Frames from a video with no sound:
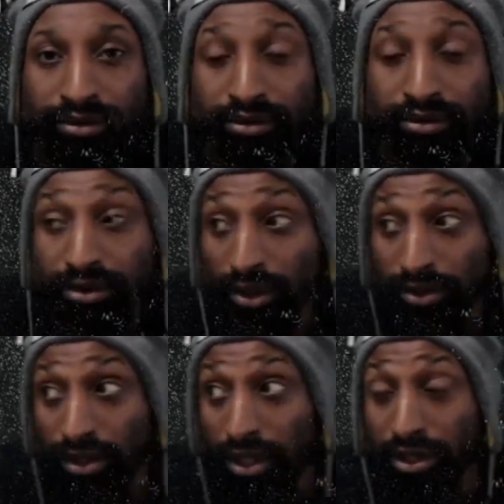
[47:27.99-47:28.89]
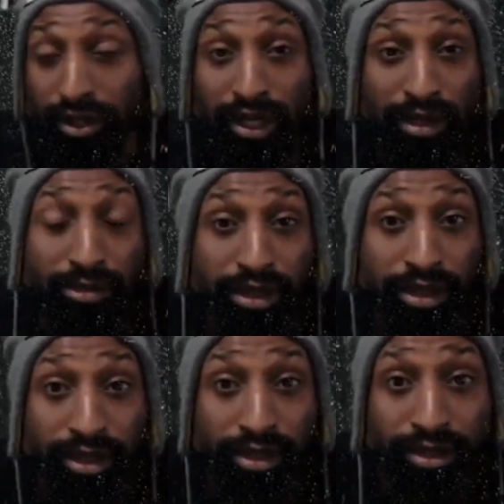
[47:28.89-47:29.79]
Social security number,
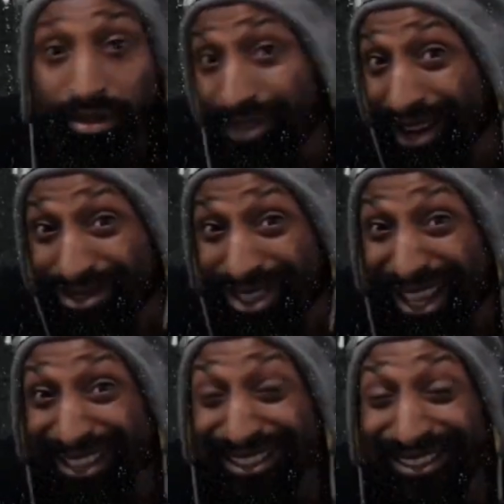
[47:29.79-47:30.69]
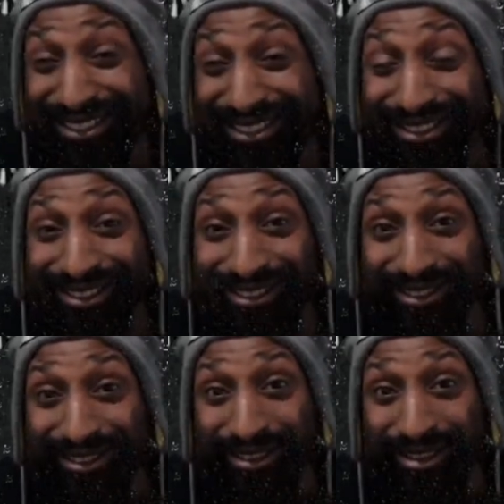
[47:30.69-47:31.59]
driver's license,
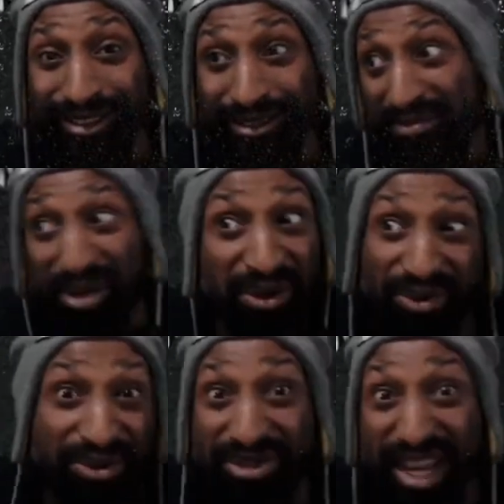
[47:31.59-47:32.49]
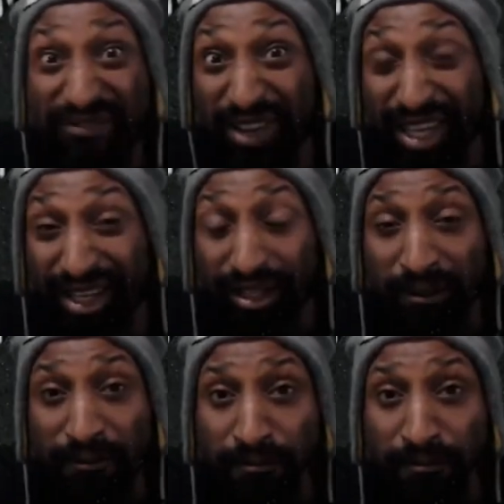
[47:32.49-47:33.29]
birth certificate.